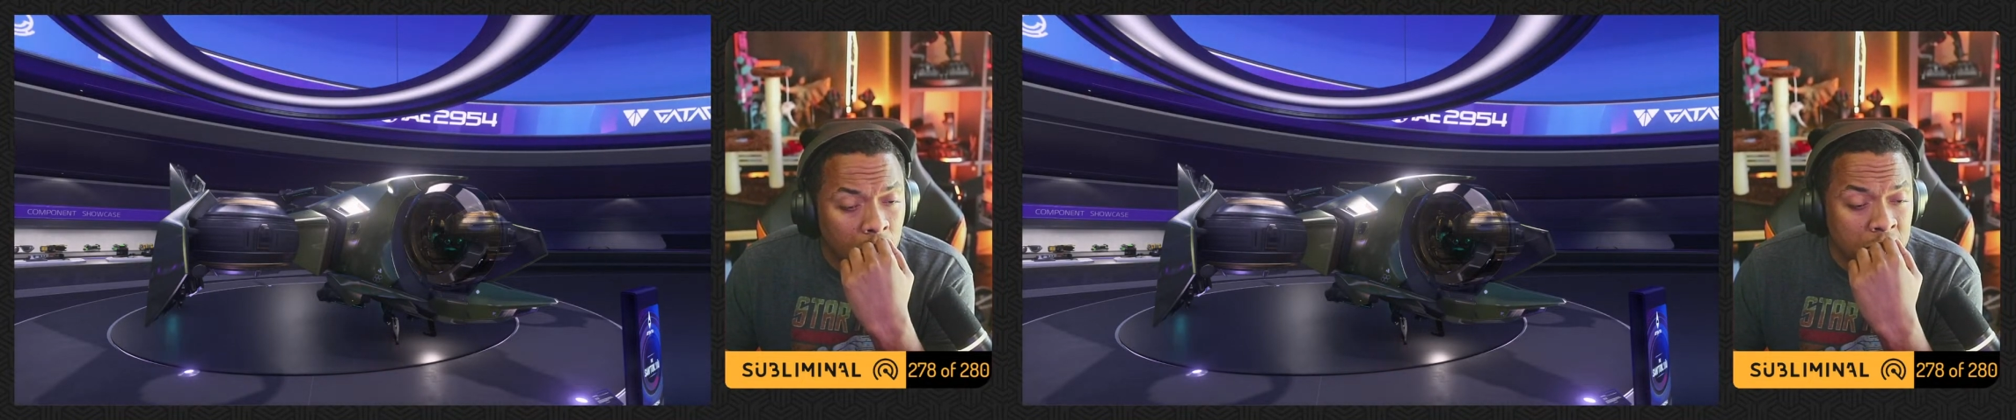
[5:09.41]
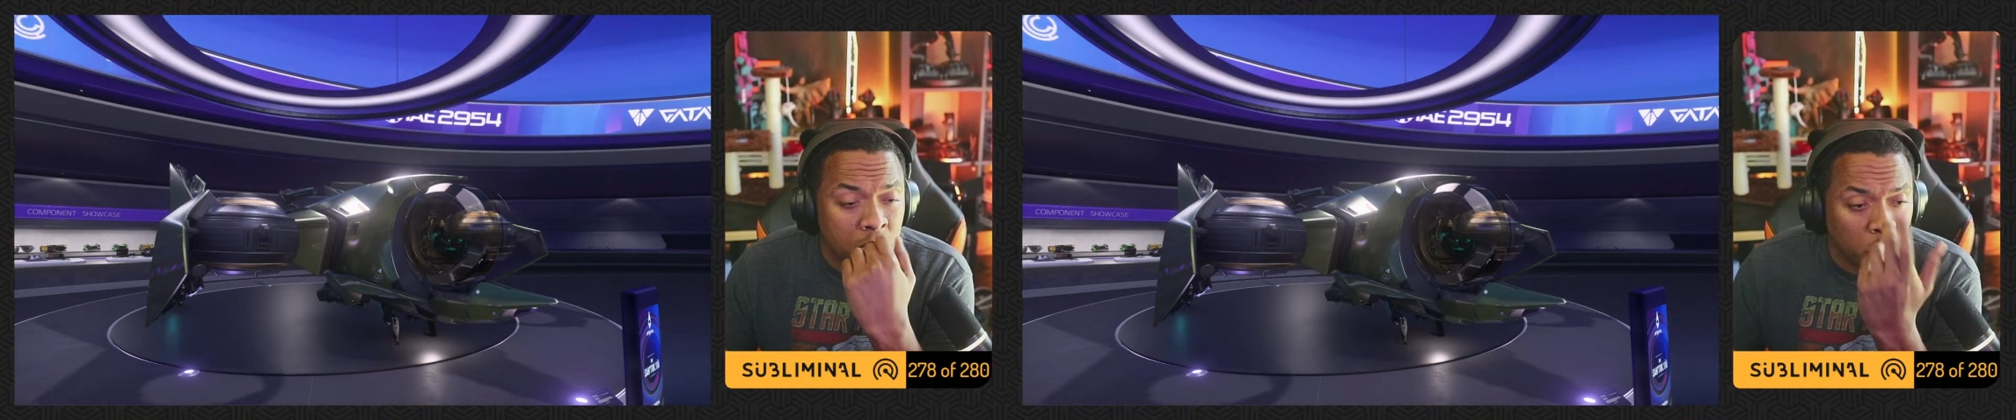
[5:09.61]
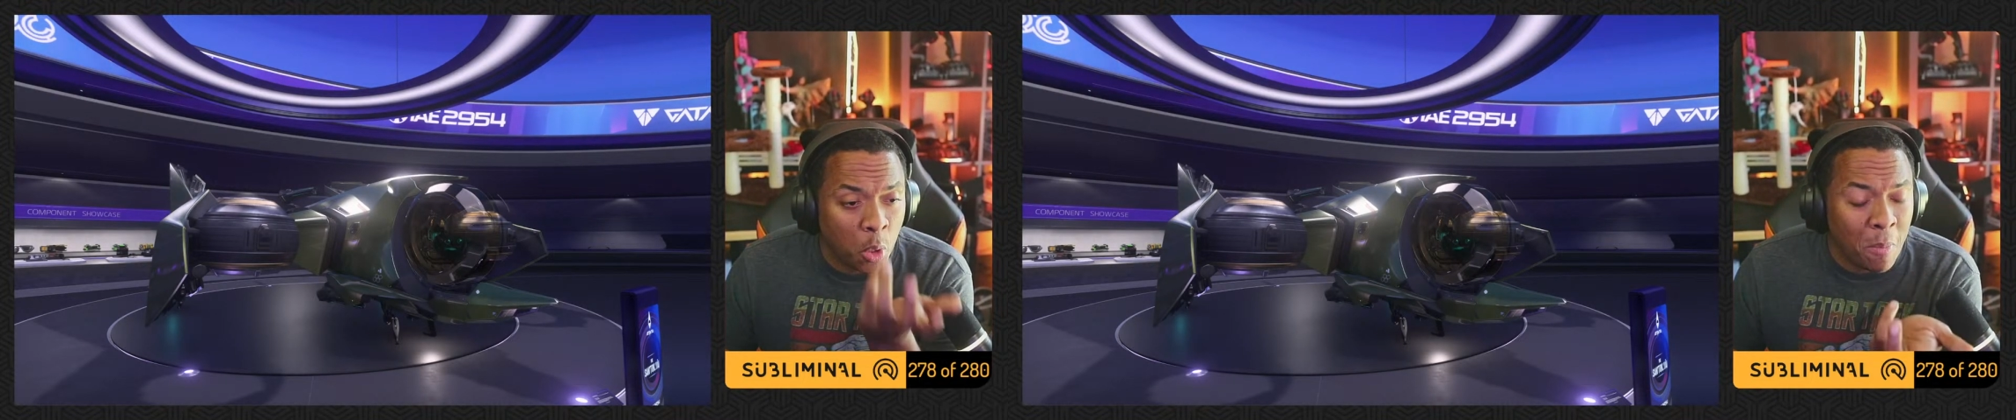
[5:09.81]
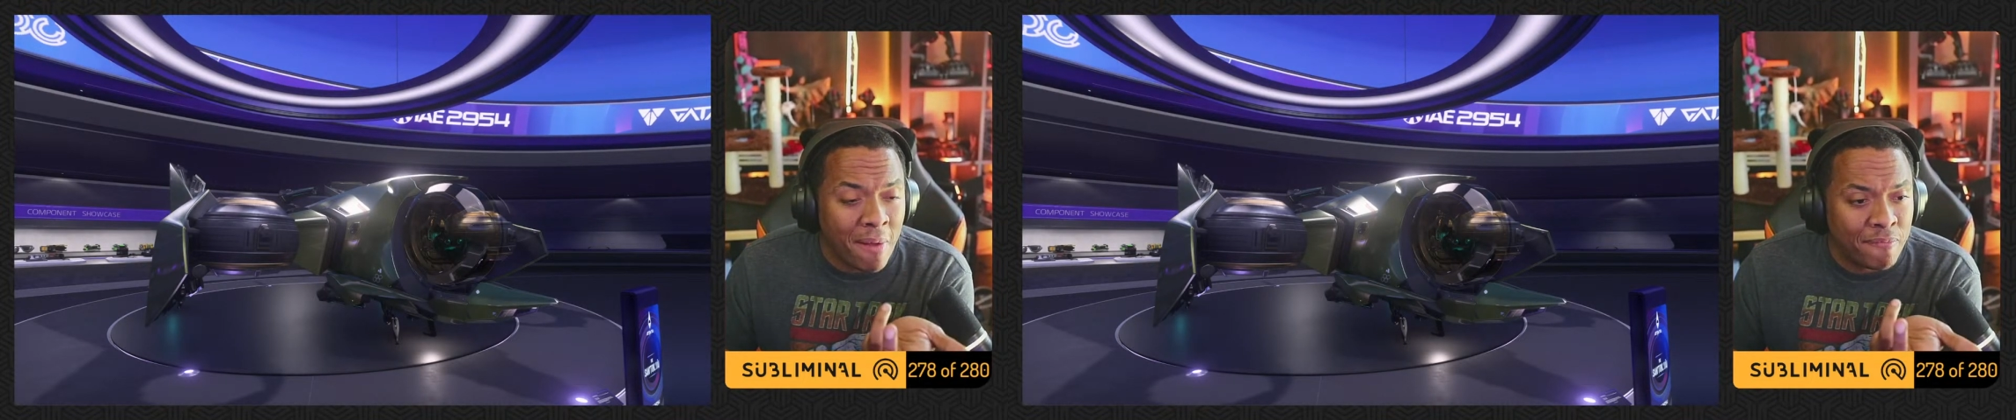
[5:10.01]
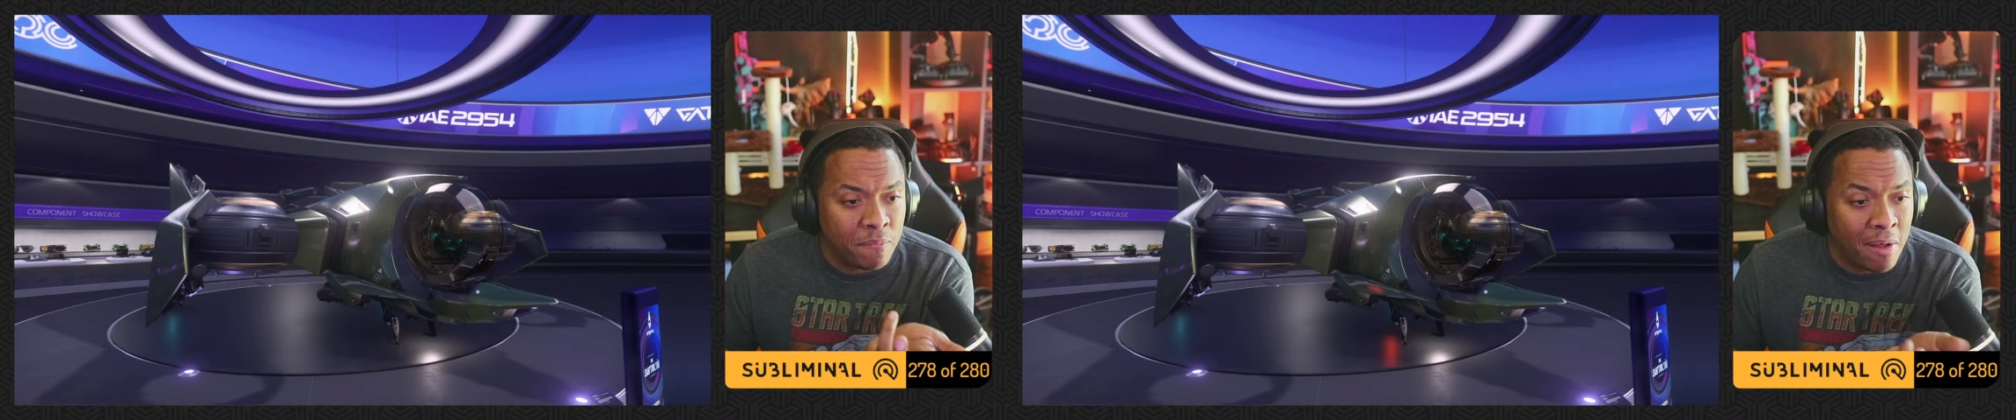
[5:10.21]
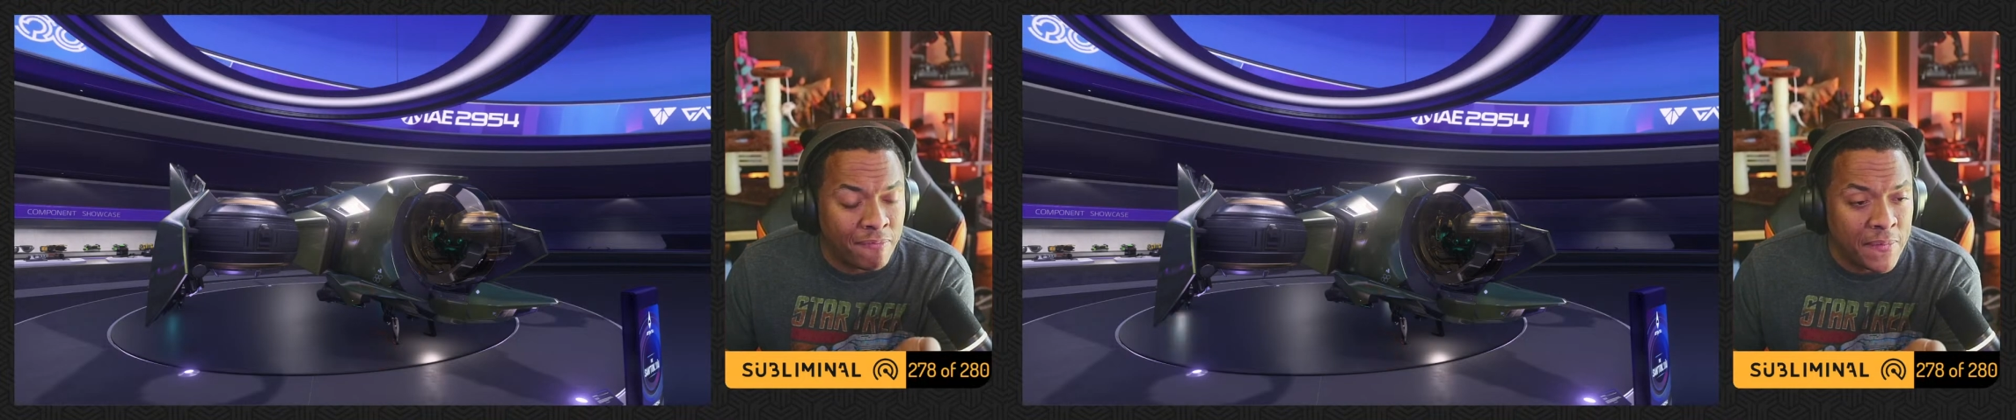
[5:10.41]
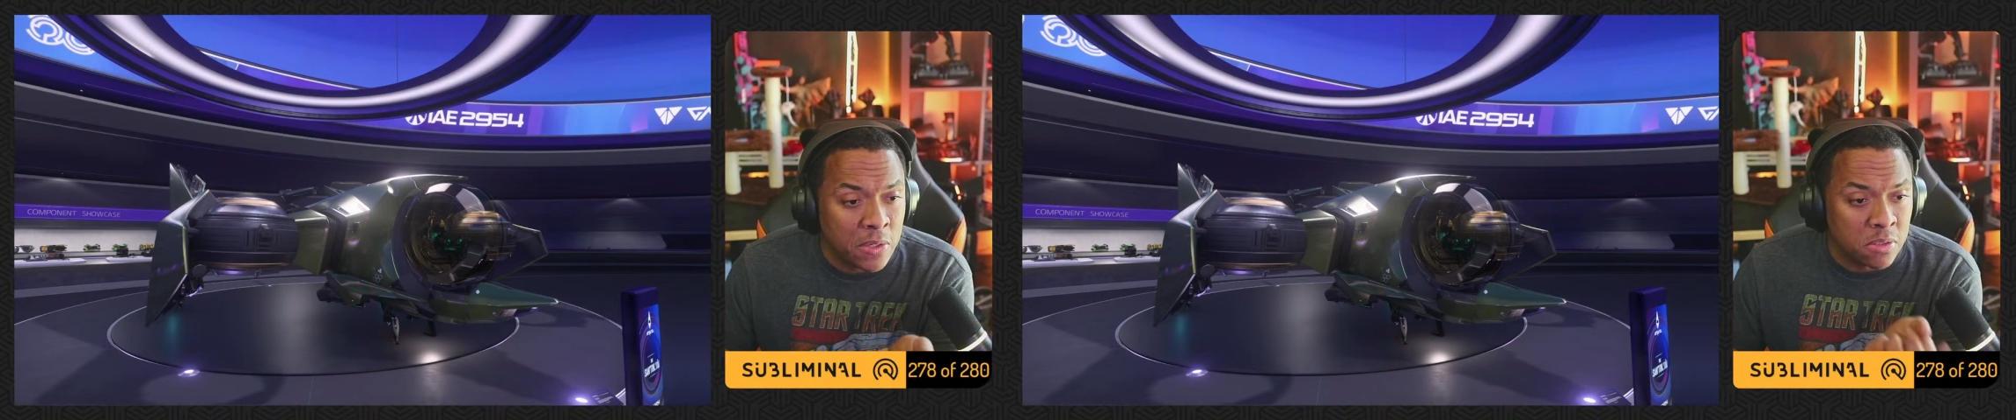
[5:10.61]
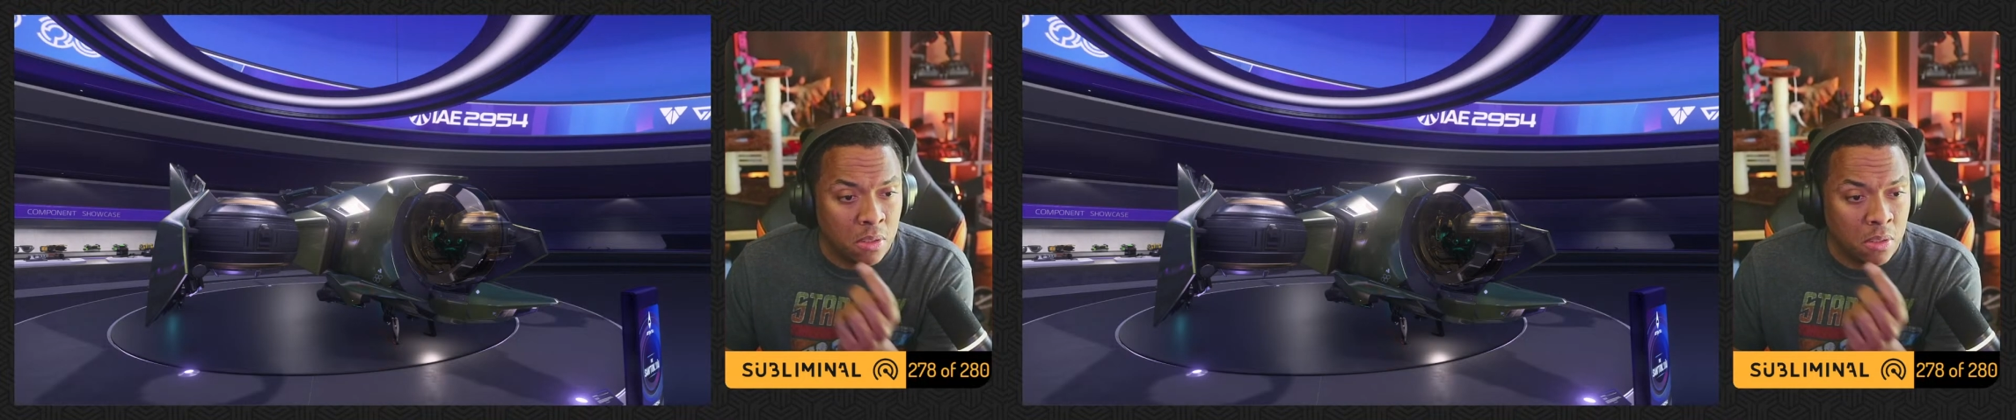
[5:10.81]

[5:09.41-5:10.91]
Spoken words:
was during my first